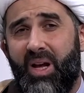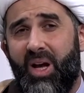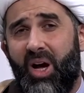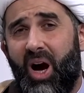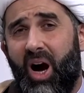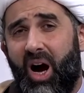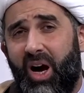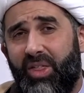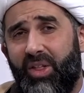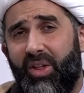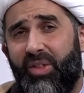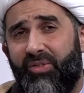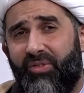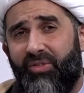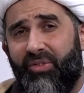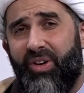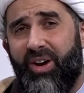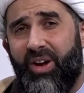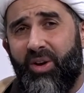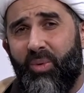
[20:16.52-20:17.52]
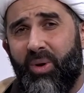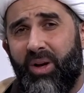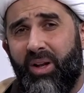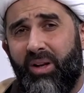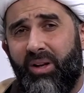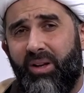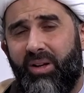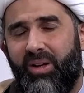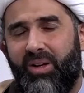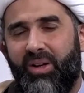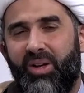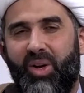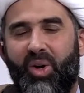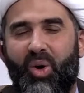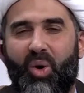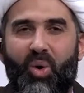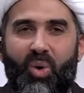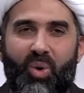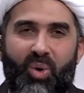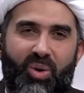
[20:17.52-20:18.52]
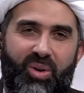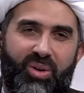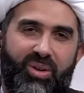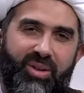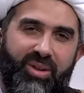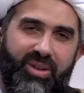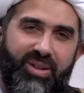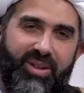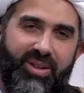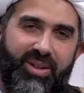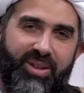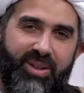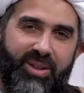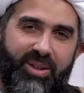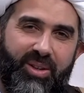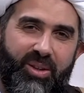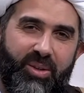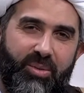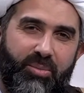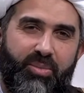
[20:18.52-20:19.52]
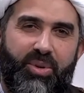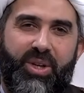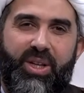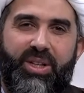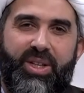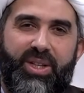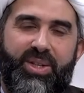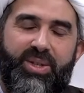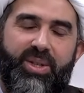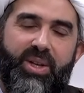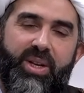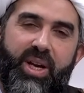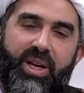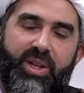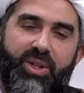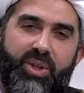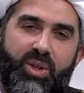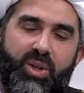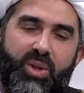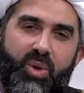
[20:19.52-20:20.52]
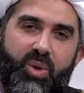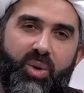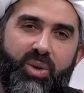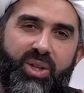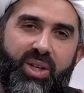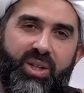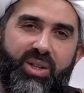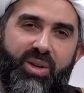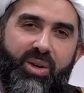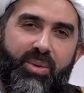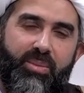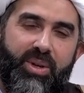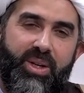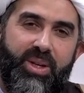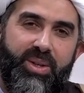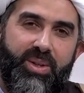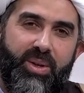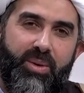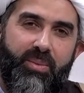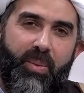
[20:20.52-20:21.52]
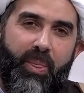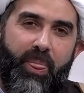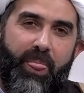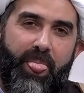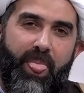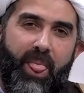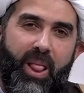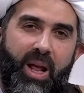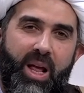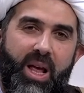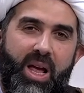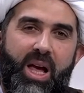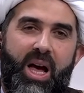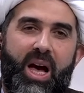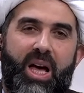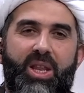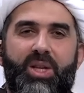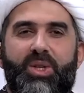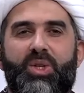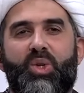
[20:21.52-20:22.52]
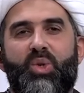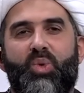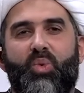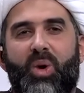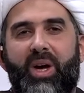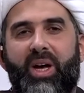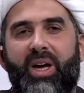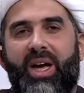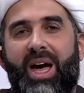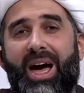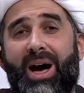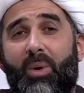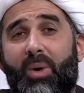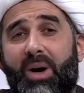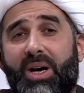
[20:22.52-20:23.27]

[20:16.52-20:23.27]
either free will or predestination or determinism. And this is where our